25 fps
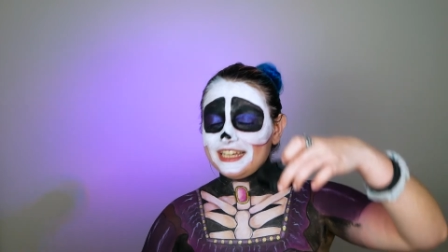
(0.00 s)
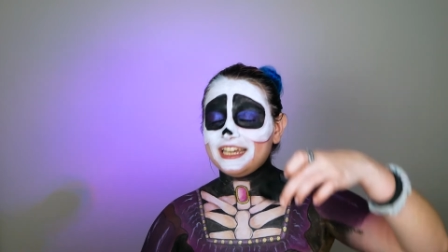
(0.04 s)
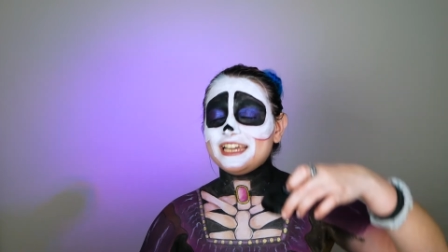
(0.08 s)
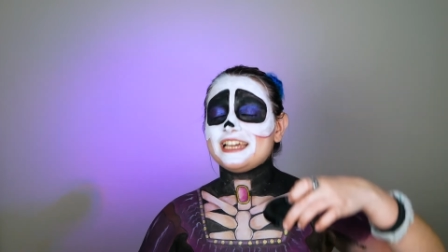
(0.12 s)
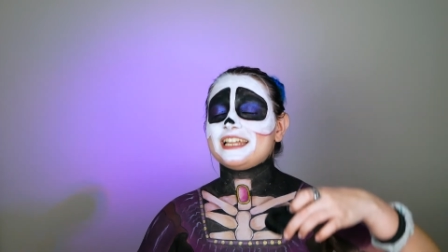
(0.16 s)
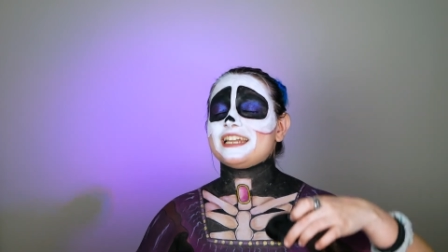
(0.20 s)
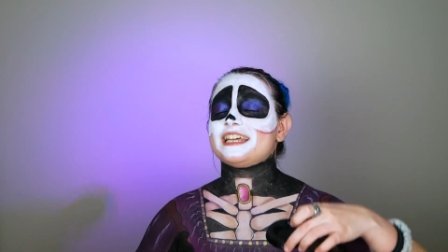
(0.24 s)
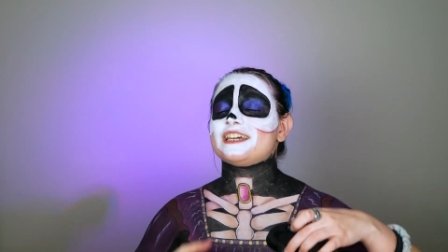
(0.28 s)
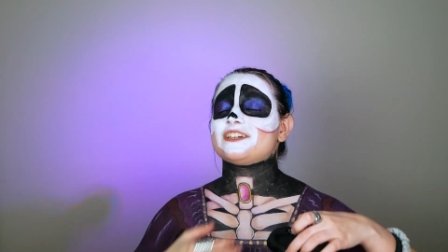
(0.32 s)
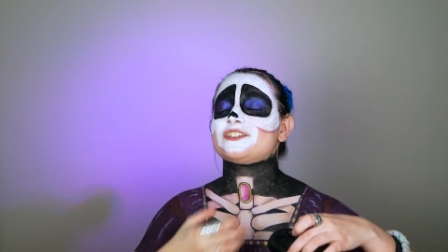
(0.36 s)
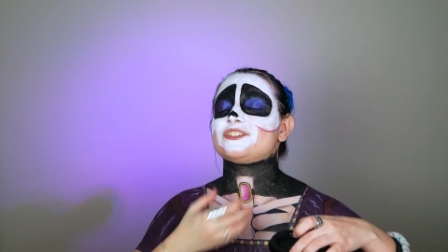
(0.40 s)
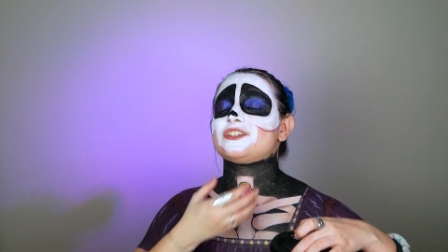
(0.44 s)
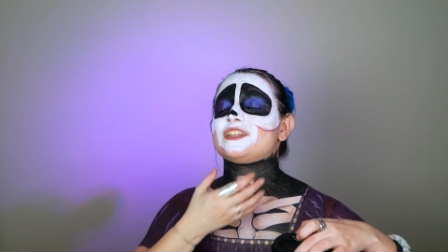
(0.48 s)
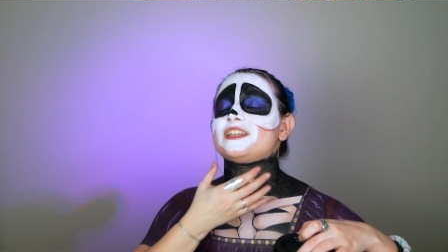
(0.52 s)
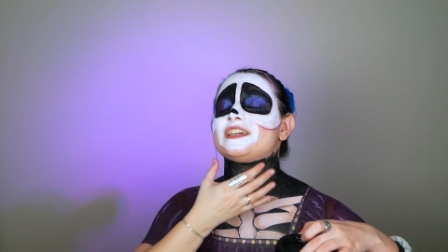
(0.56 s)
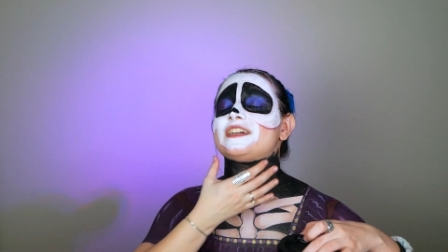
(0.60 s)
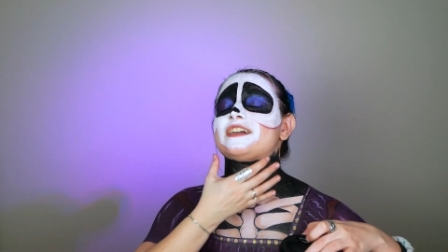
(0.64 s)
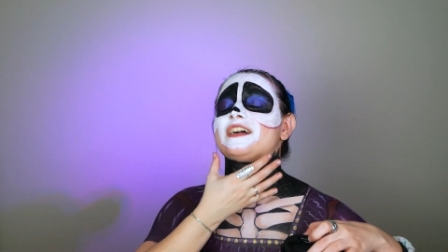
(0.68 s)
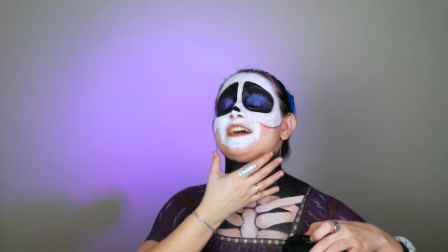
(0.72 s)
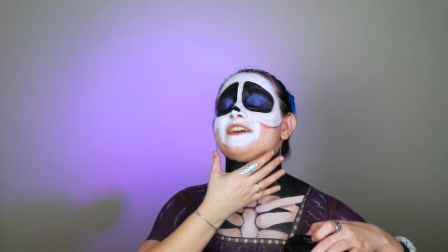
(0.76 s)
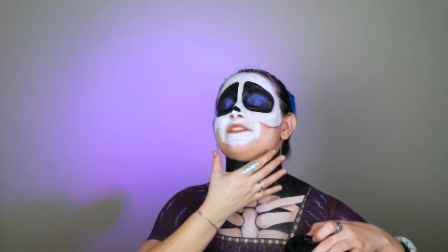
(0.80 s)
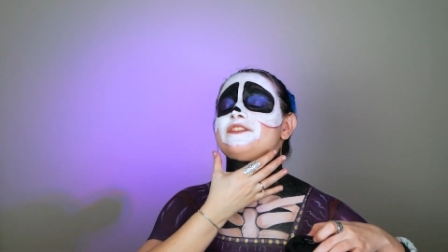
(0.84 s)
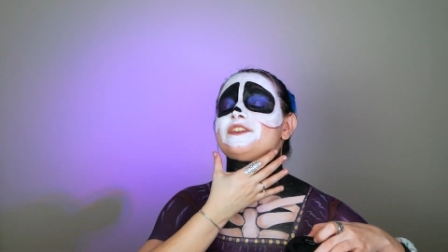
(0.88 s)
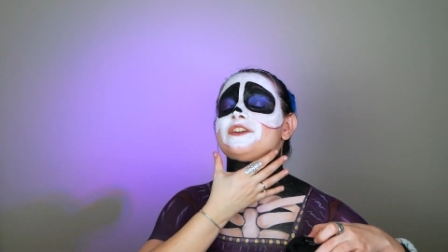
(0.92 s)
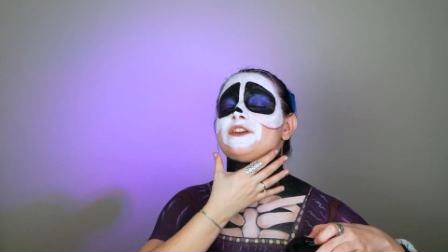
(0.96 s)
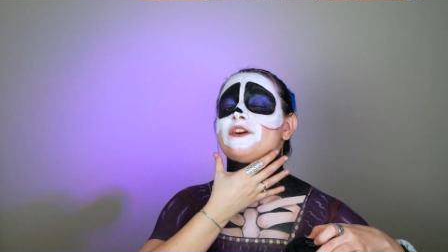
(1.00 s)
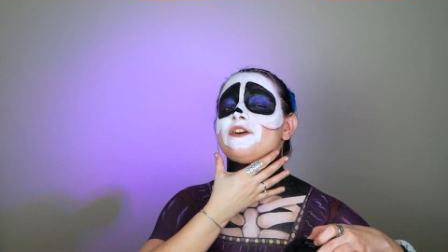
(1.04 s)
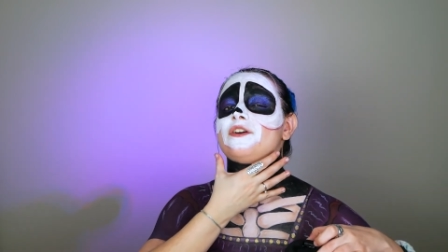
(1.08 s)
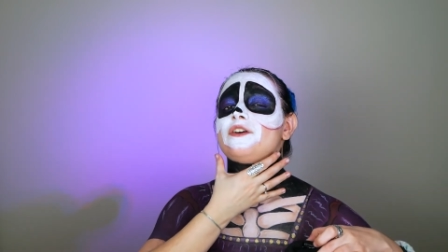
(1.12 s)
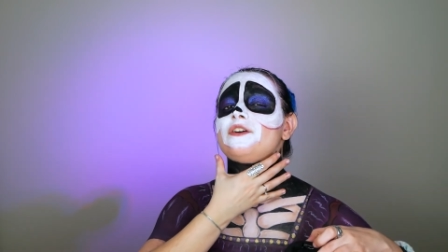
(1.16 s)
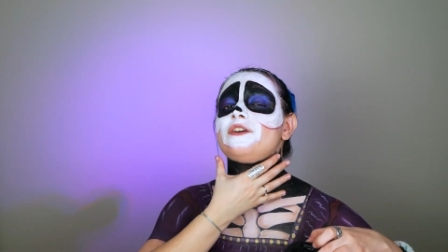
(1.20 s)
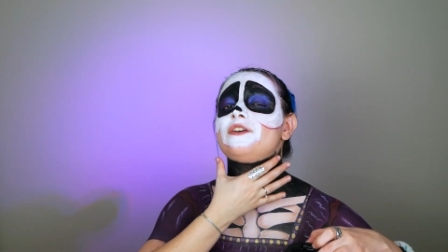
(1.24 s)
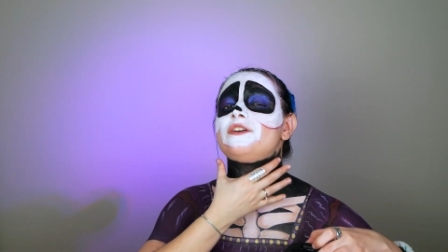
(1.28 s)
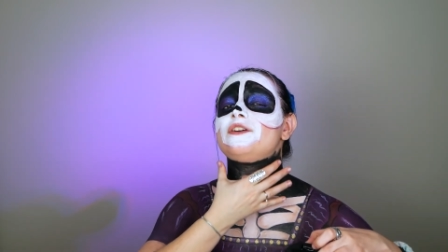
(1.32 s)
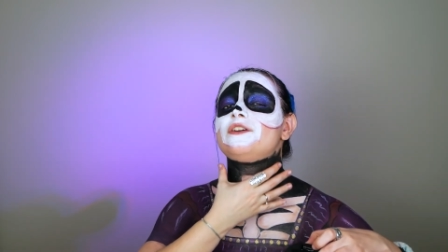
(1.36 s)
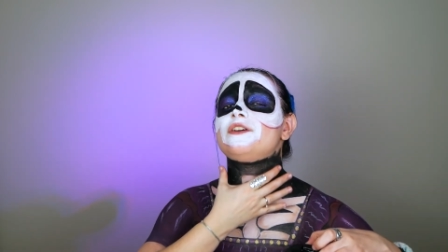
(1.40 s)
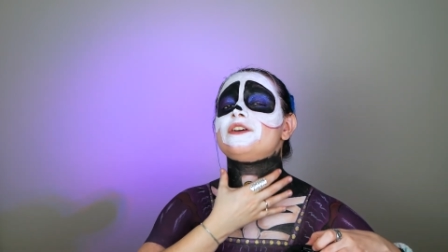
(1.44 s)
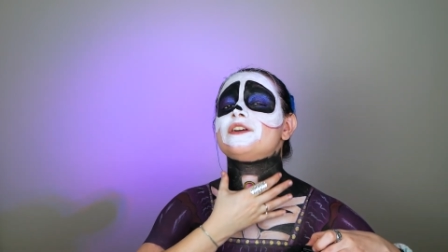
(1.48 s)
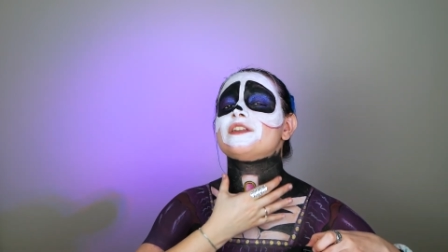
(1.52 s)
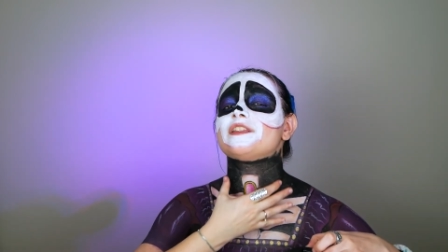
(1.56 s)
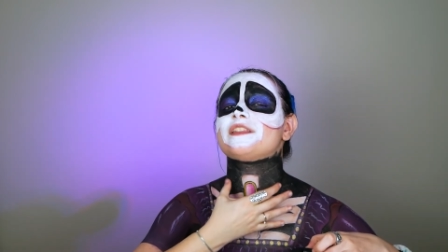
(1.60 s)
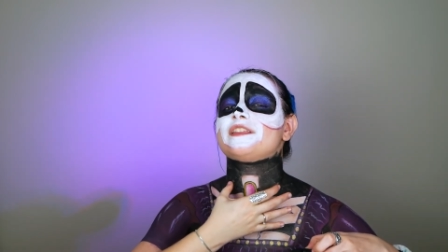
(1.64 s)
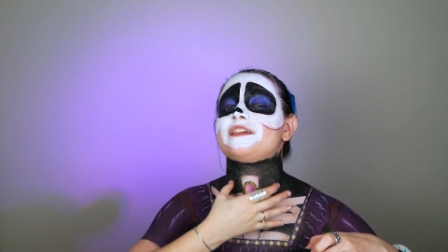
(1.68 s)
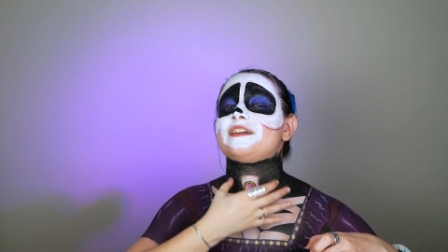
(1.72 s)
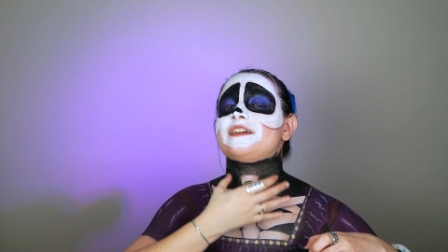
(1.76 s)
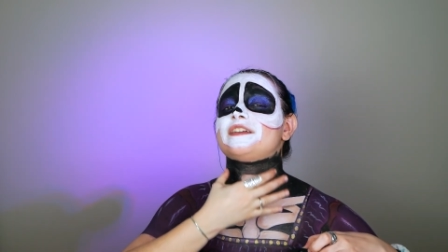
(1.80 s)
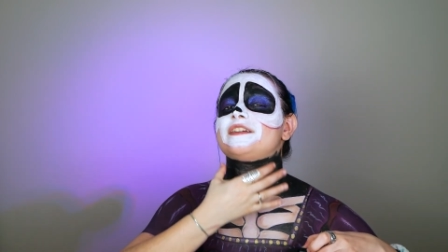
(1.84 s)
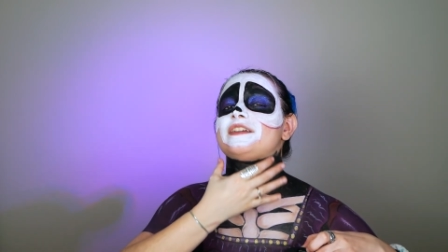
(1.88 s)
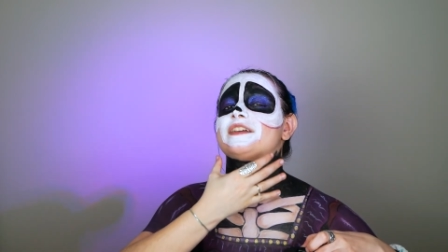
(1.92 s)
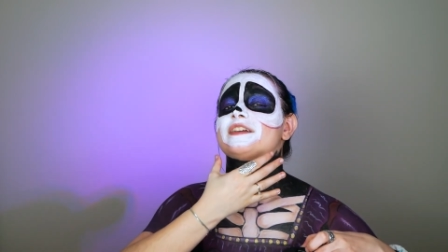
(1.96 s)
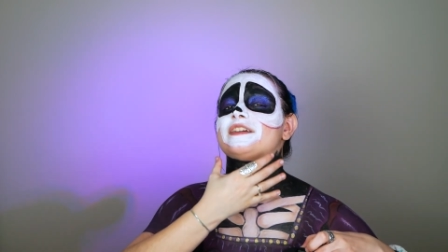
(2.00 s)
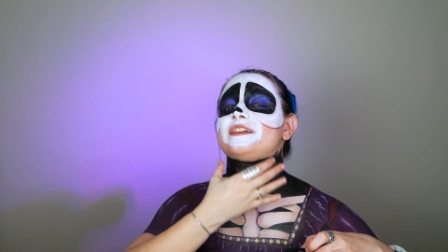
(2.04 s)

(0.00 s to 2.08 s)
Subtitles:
and actually cover all the area